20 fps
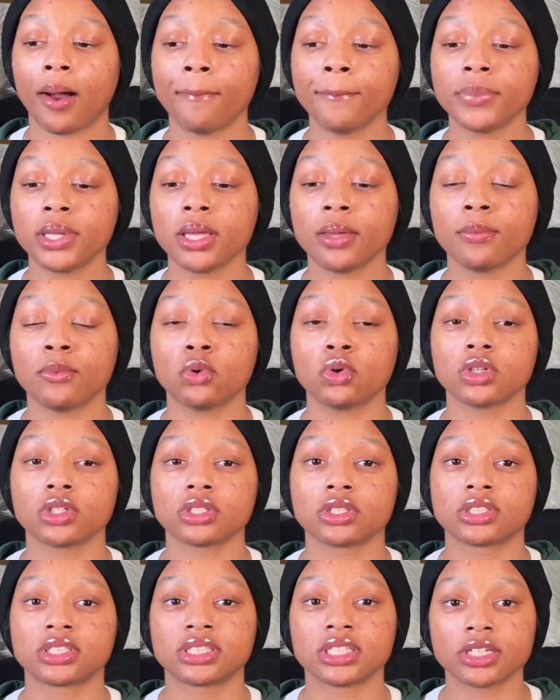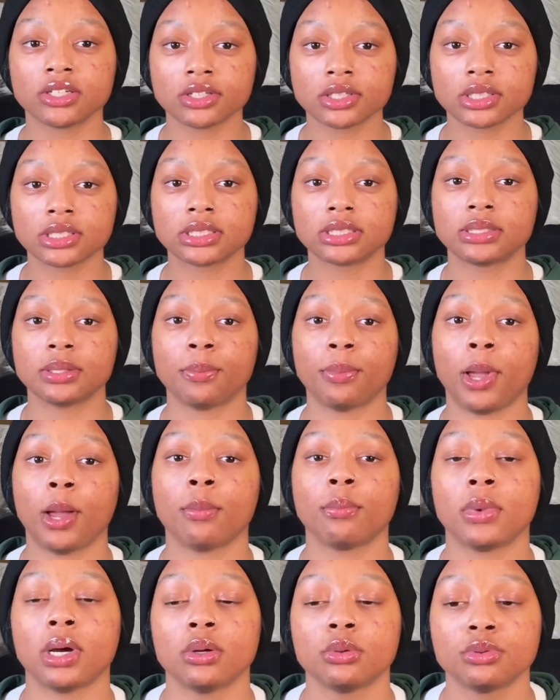being more serious
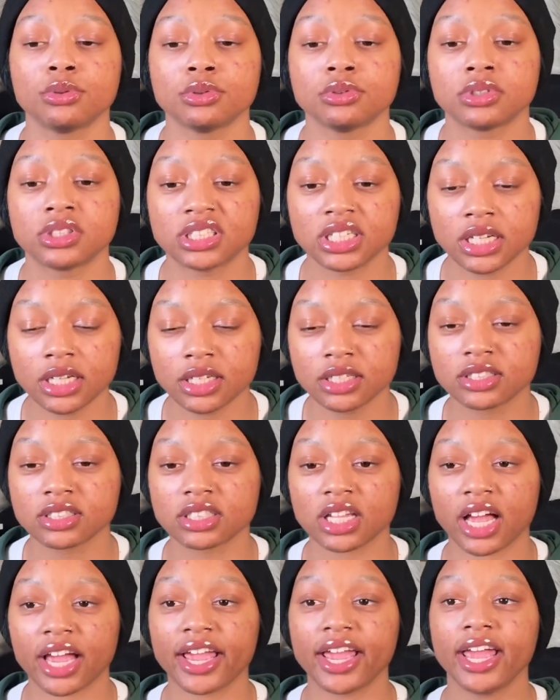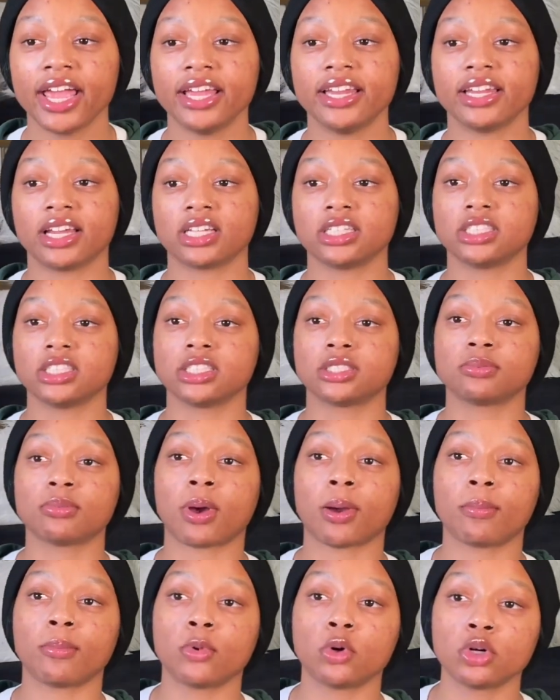about my routines, like, not just
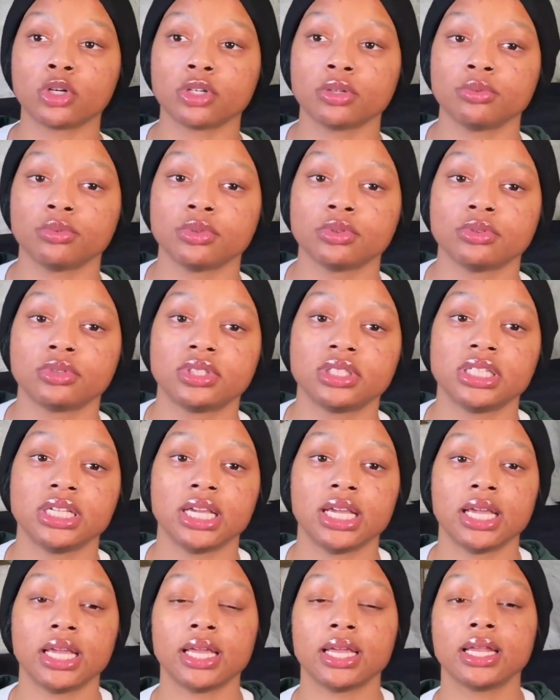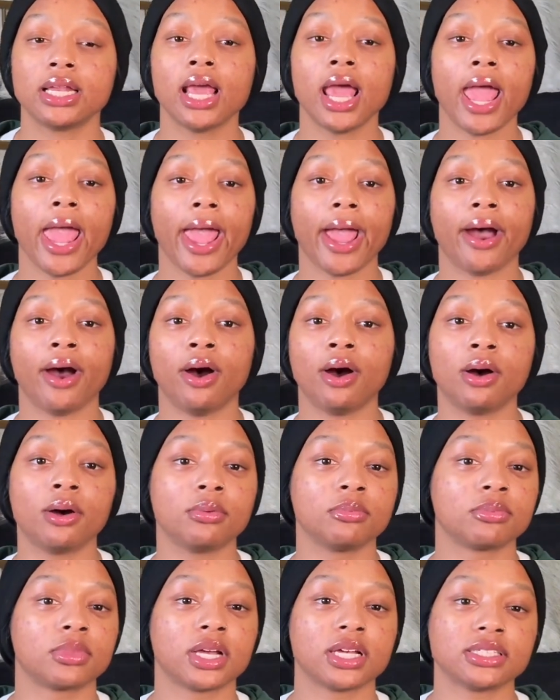my morning routine,
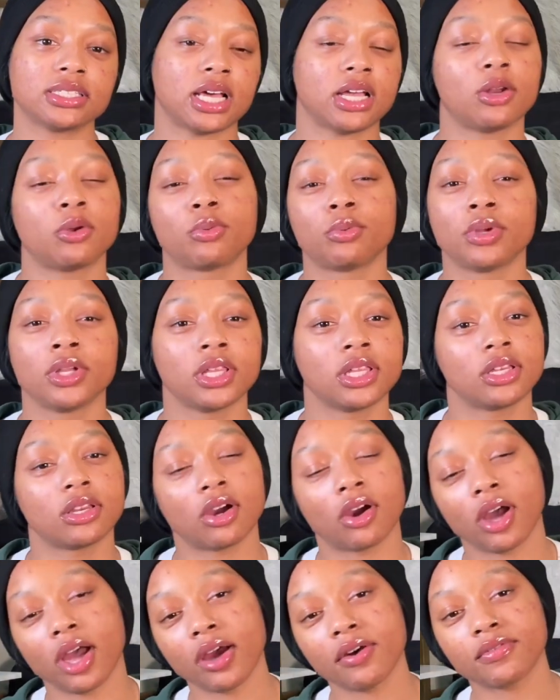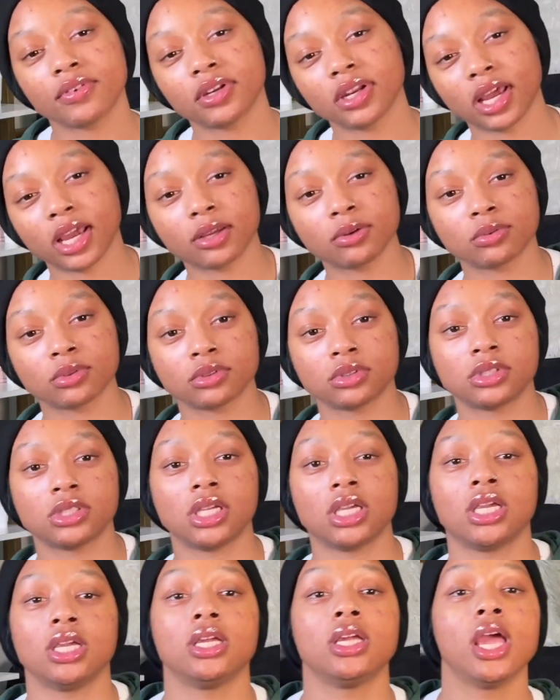because I really don't have a night
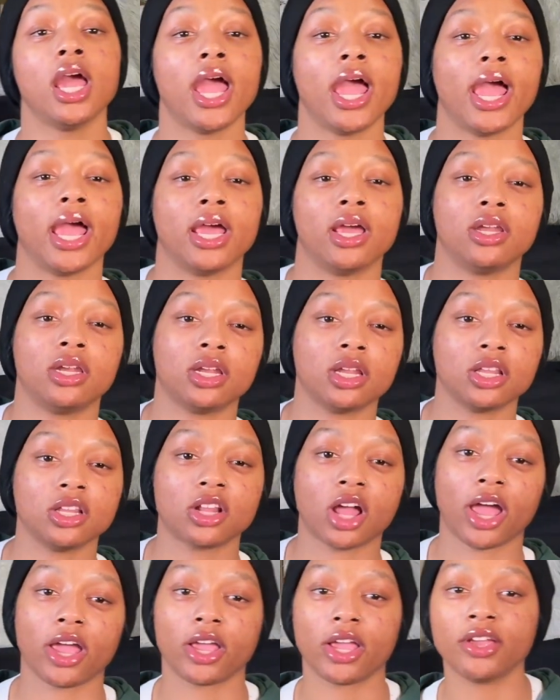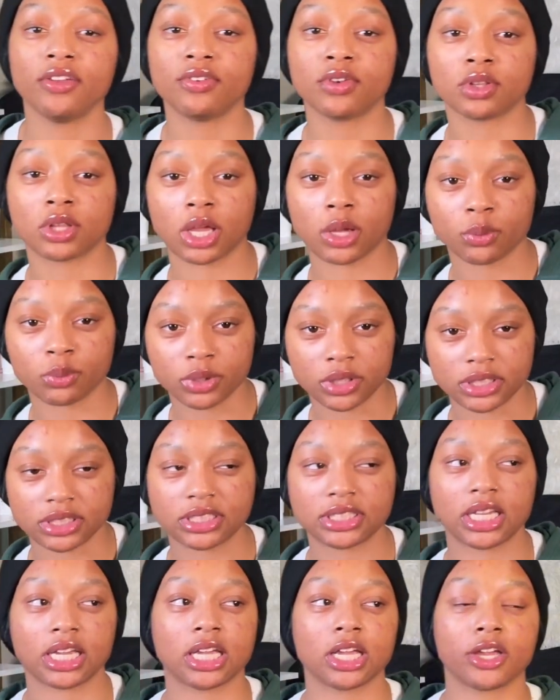routine, and, like, even, like, when
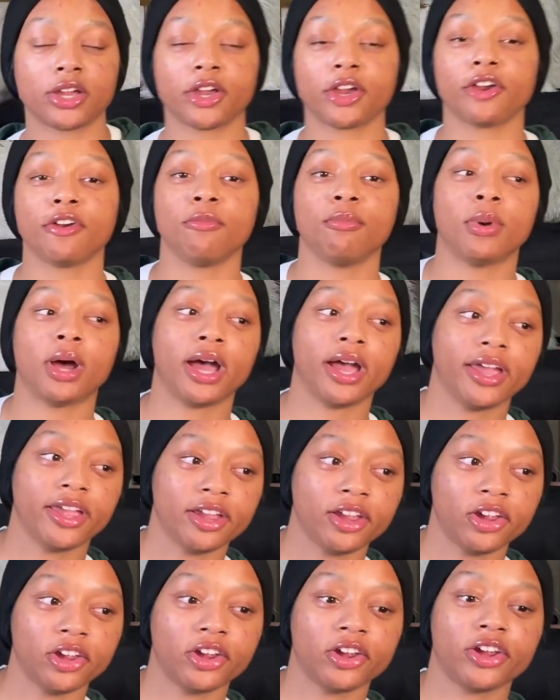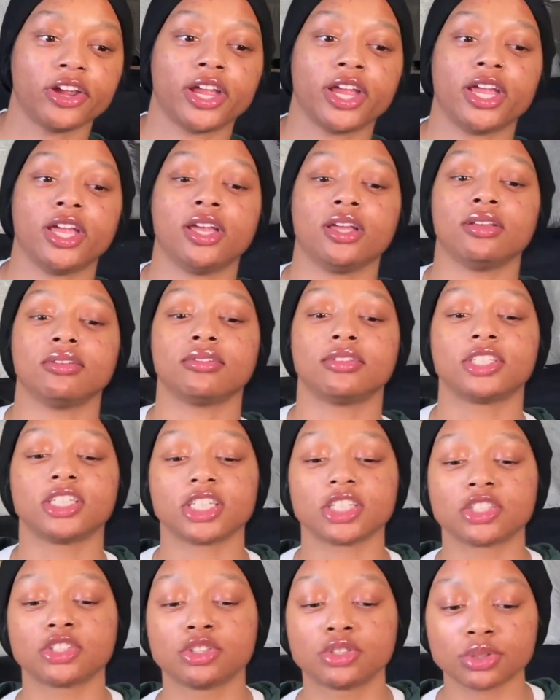taking care of my hair and
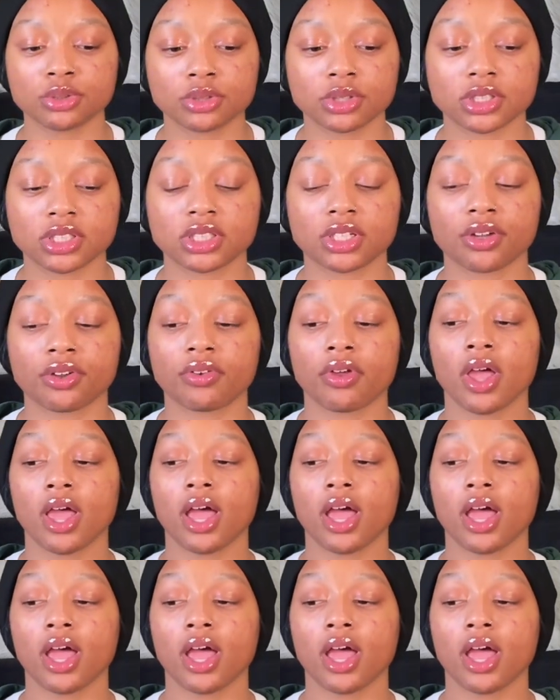just doing stuff,